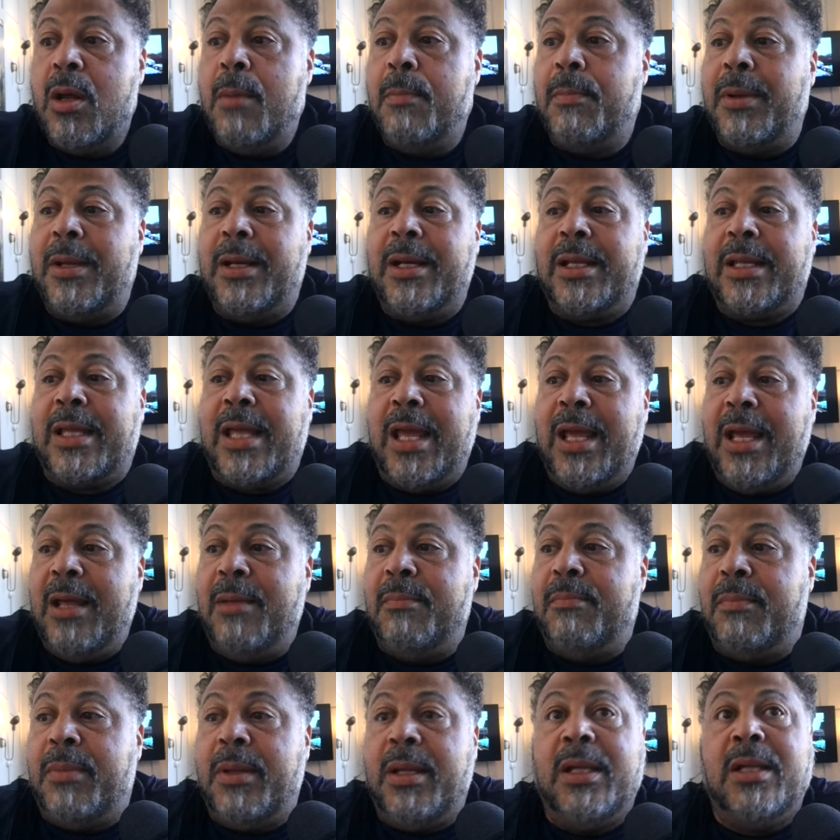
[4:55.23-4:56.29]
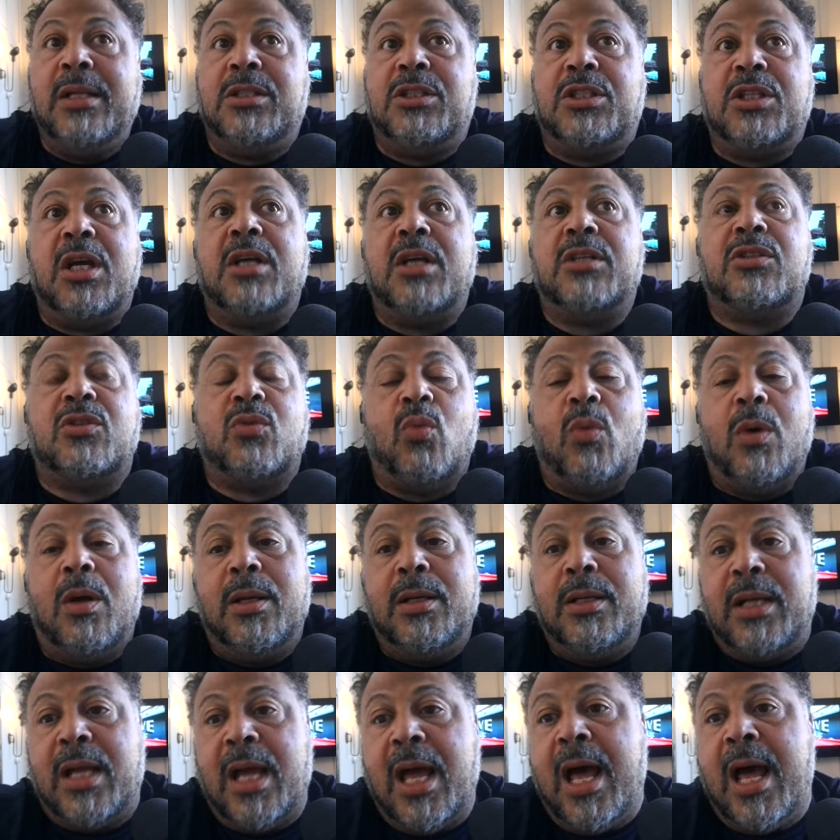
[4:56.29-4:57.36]
But it can't be just
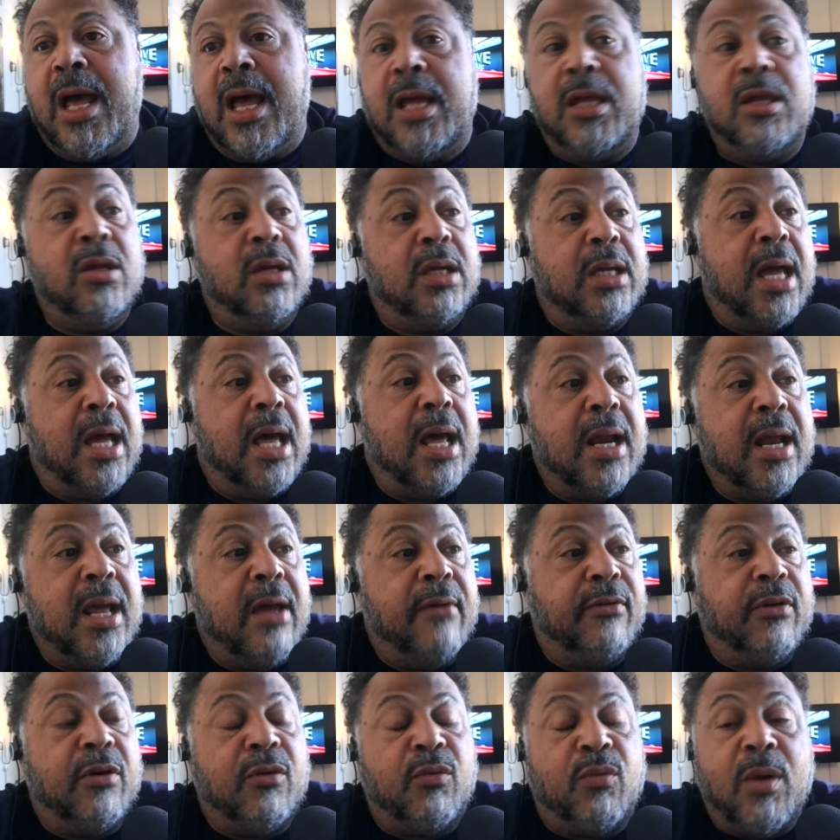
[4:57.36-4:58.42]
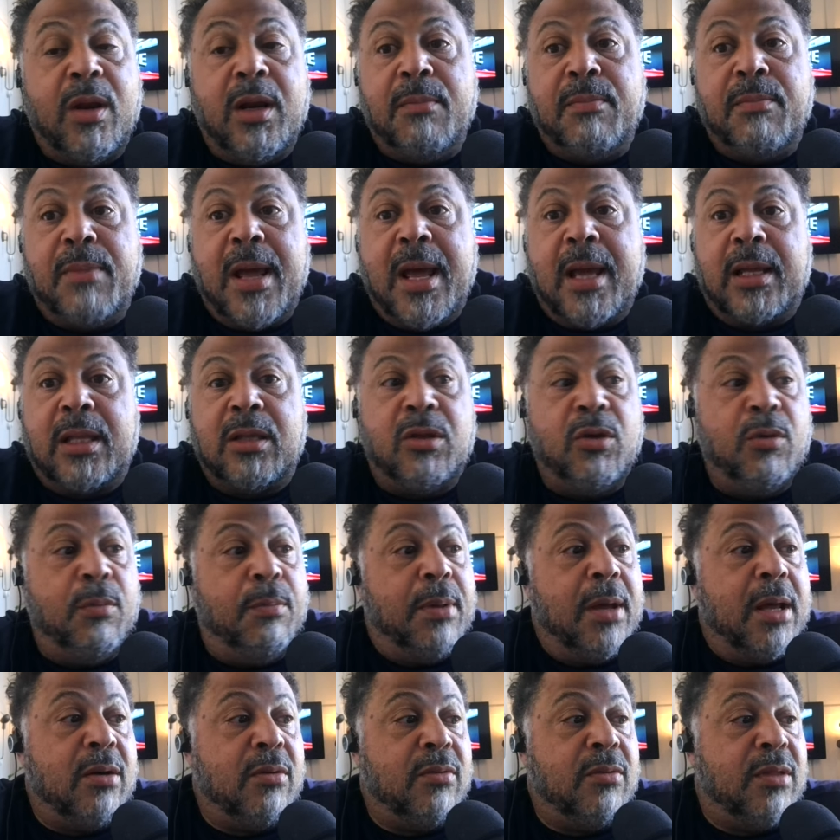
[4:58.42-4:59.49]
one guy. You got to have your running back do
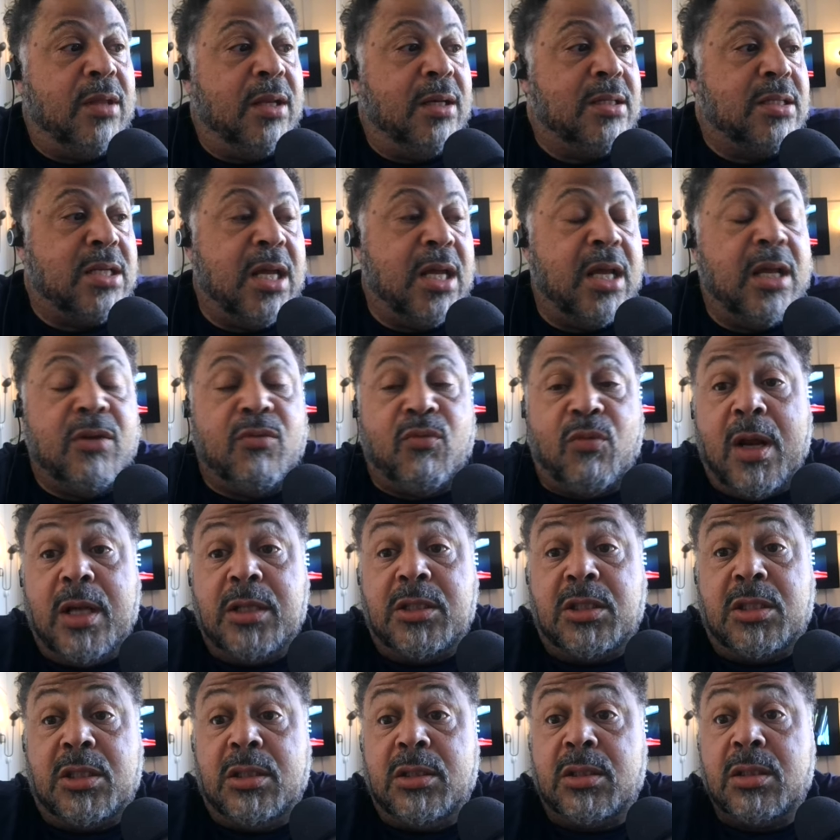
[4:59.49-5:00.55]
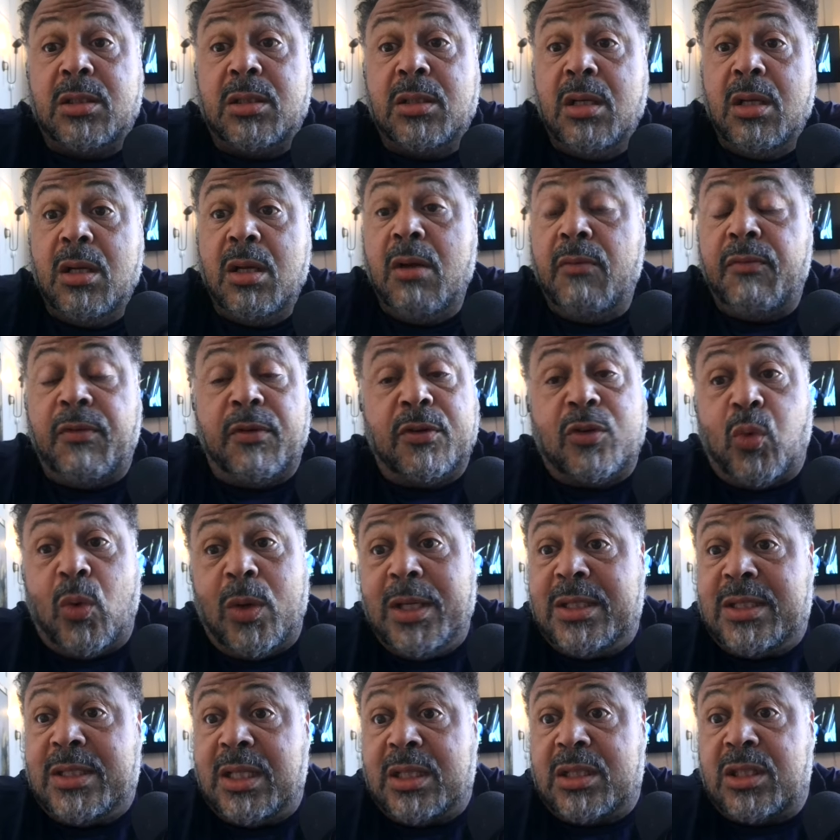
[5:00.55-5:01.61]
better than 10 rushes for
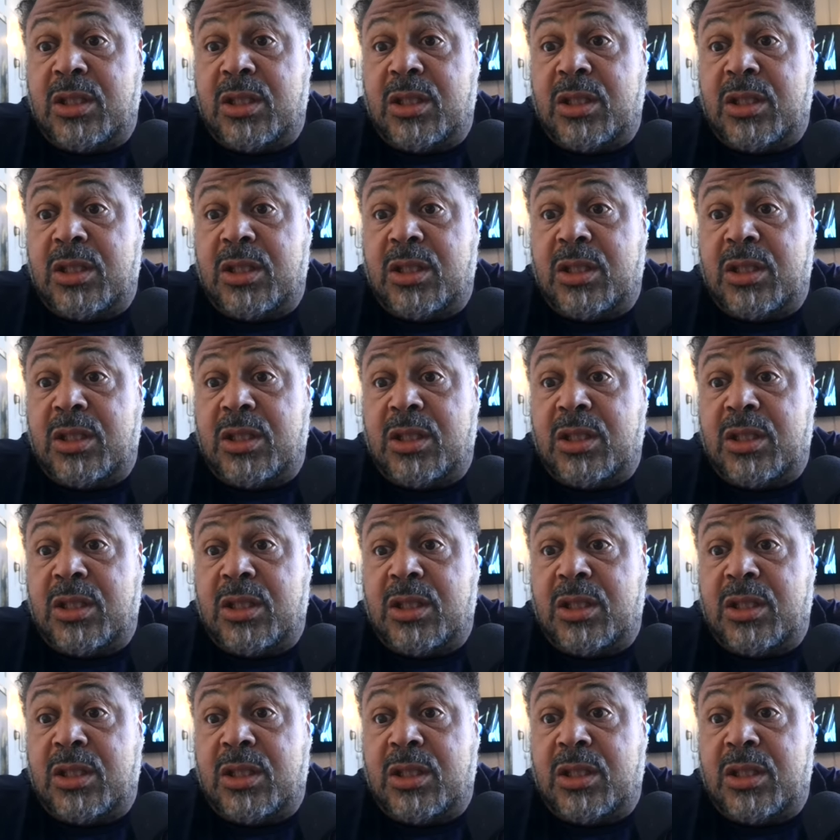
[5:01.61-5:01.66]
26